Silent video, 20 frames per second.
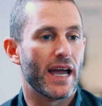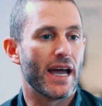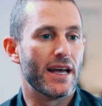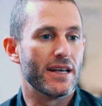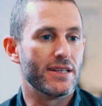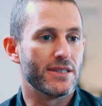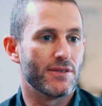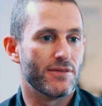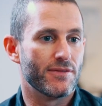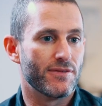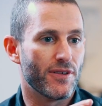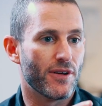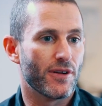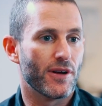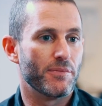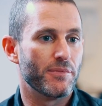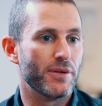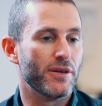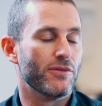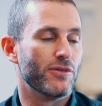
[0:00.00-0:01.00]
has a
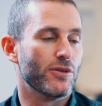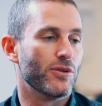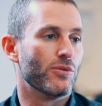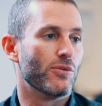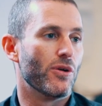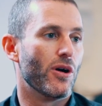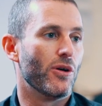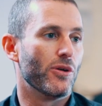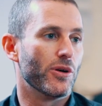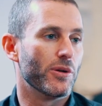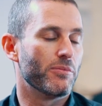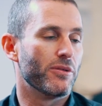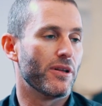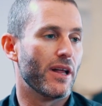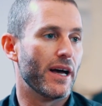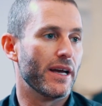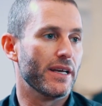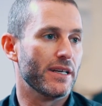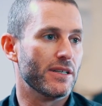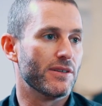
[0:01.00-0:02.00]
very pivotal role to
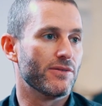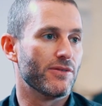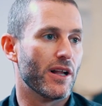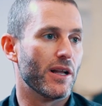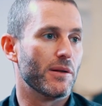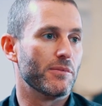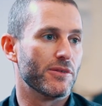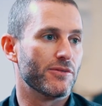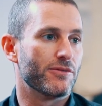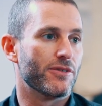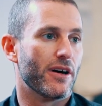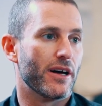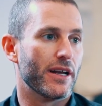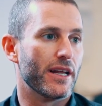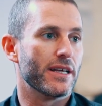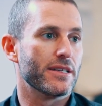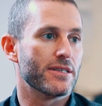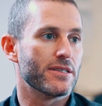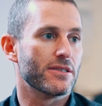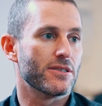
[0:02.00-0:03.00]
play in development
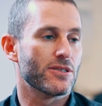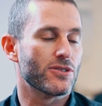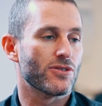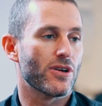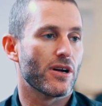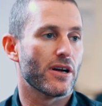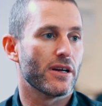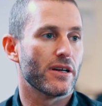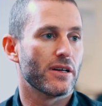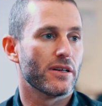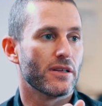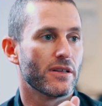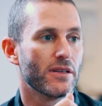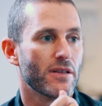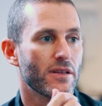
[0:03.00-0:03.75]
finance in Australia.